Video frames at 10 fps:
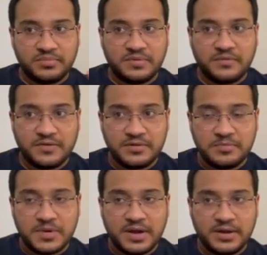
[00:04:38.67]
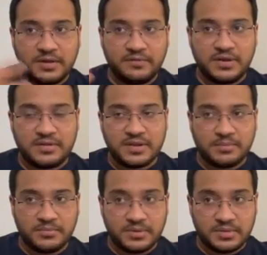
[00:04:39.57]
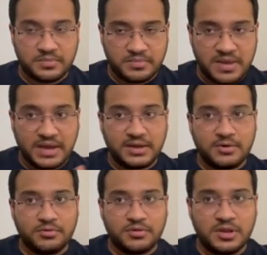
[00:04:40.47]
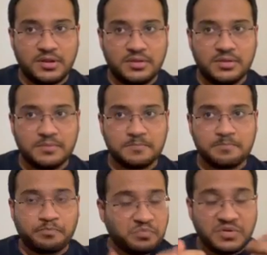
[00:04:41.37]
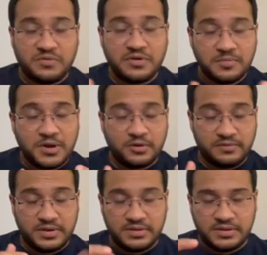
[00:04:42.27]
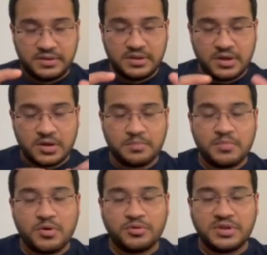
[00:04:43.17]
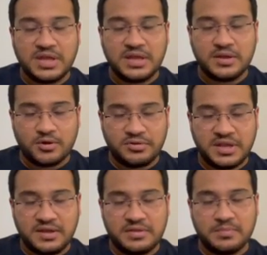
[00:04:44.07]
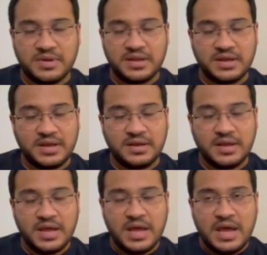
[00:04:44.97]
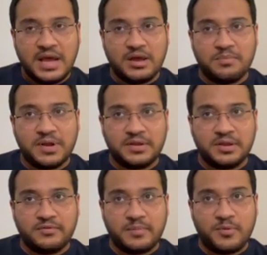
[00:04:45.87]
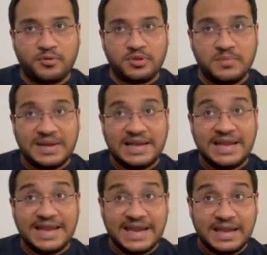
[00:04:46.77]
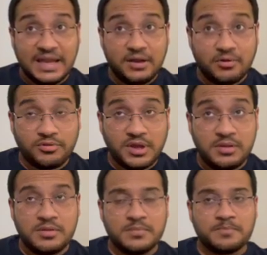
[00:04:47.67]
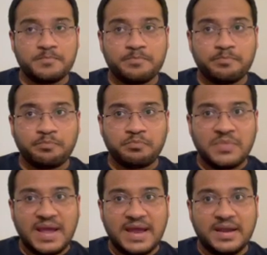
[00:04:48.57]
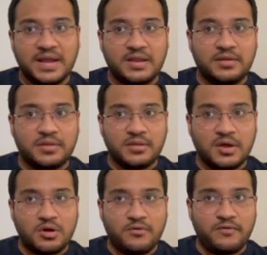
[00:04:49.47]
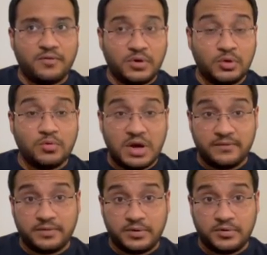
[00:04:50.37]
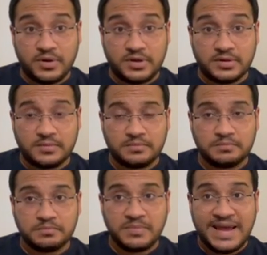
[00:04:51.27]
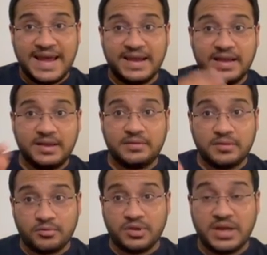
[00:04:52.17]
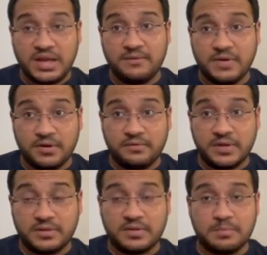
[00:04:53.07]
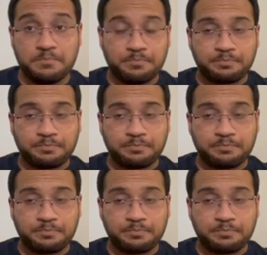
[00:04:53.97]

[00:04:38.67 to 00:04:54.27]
first part of the exam, the actor OSCEs, the first part of this OSCE examination, it comprises of approximately 18 OSCEs, and it's of 2 hours duration, and it is on the day 1 of the exam.